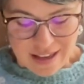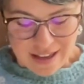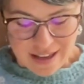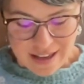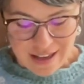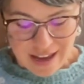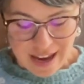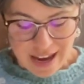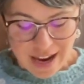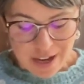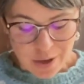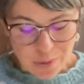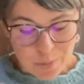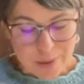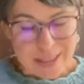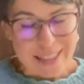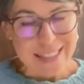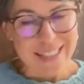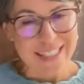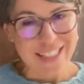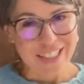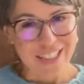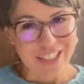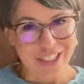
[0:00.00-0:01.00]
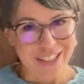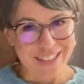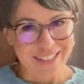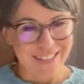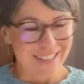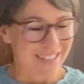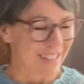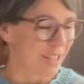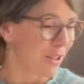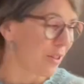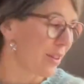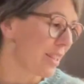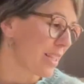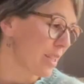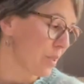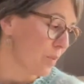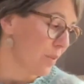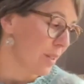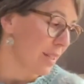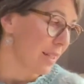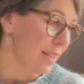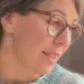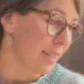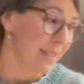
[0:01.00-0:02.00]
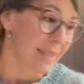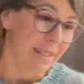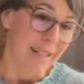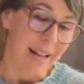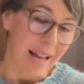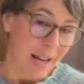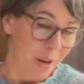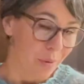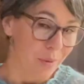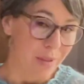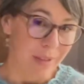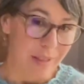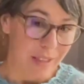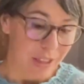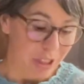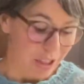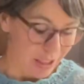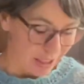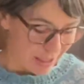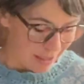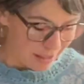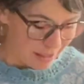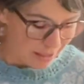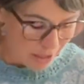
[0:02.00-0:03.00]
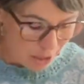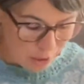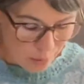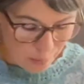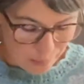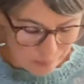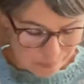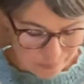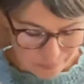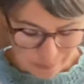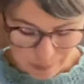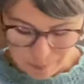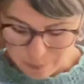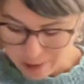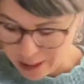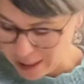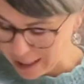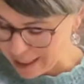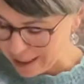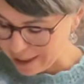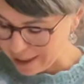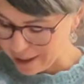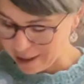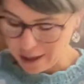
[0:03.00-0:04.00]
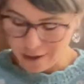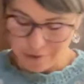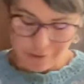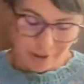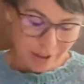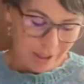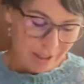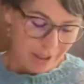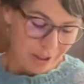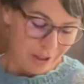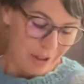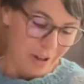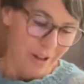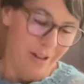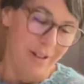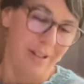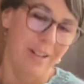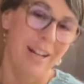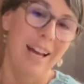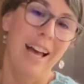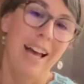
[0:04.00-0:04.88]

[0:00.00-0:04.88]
Acquisitions. So this one is an acquisition. I'm going to get covered in yarn.